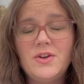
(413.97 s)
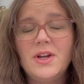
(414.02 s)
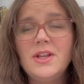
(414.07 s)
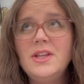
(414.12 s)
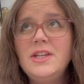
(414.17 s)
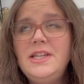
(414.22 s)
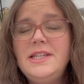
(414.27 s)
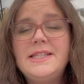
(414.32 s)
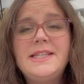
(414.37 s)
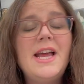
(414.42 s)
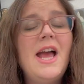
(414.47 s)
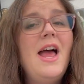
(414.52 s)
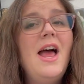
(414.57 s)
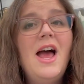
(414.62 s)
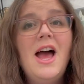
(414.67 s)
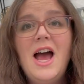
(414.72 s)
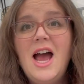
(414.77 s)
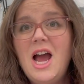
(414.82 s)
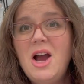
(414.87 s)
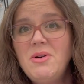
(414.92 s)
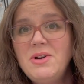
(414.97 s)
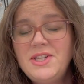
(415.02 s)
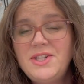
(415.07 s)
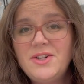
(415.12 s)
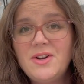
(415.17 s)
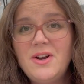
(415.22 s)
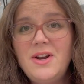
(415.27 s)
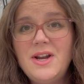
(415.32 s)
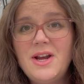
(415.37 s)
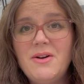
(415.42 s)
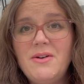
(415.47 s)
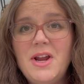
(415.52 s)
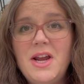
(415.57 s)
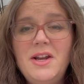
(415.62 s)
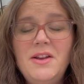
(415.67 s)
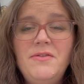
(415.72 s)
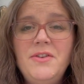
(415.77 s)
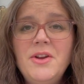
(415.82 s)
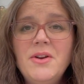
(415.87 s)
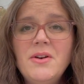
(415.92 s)
or at least how I started out.
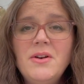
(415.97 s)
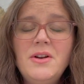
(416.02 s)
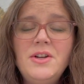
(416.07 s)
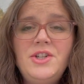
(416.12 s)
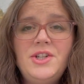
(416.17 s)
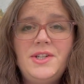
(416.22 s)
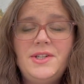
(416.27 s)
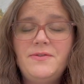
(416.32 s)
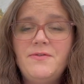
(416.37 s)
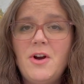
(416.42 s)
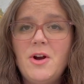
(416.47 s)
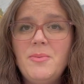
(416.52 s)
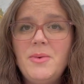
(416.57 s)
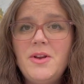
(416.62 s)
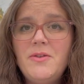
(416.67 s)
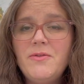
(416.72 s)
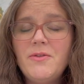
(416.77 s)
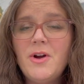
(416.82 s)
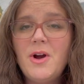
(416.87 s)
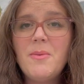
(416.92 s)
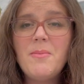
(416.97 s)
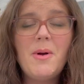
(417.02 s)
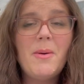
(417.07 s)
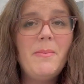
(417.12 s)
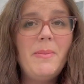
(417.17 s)
And if you're just farming from a